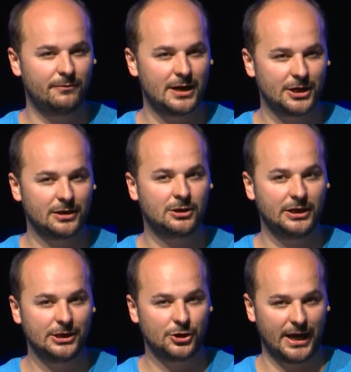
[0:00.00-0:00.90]
very
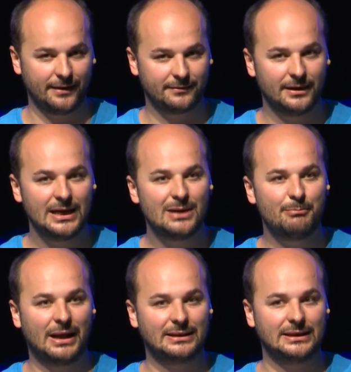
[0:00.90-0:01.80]
clear yet,
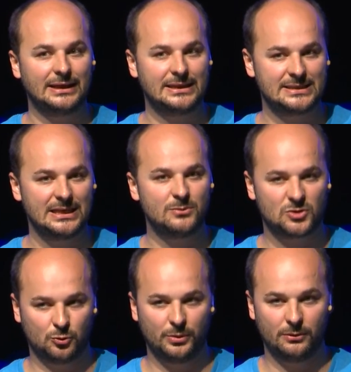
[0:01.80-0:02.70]
but it seems
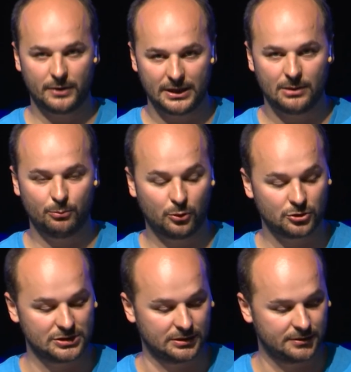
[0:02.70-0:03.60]
to be very
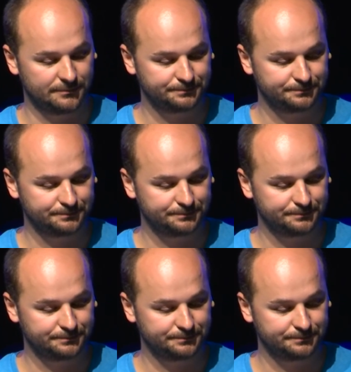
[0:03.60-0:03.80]
important.